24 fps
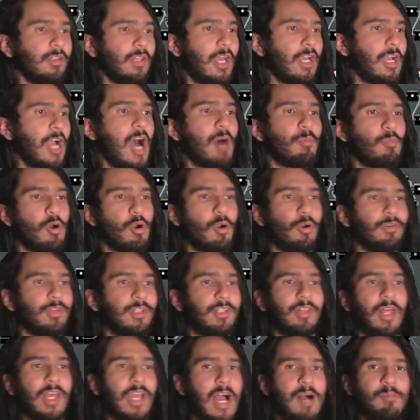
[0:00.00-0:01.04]
like I'm
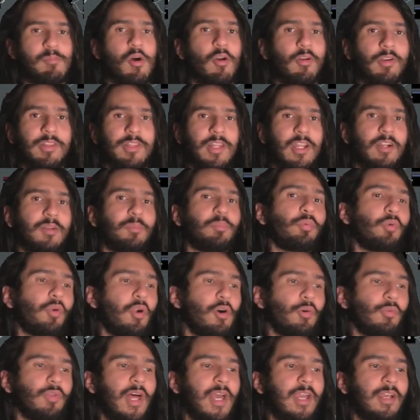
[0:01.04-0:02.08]
already there,
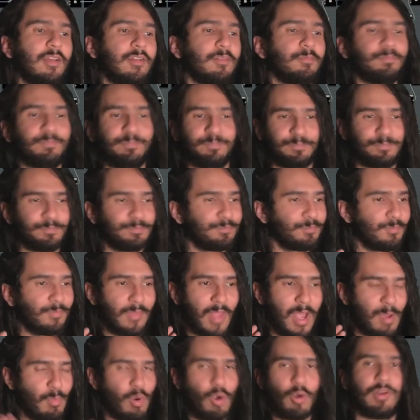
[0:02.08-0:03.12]
bro. Like
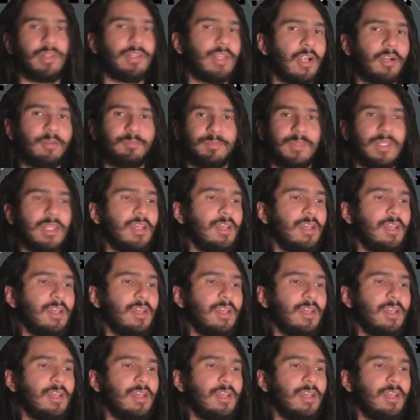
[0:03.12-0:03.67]
I'm already there.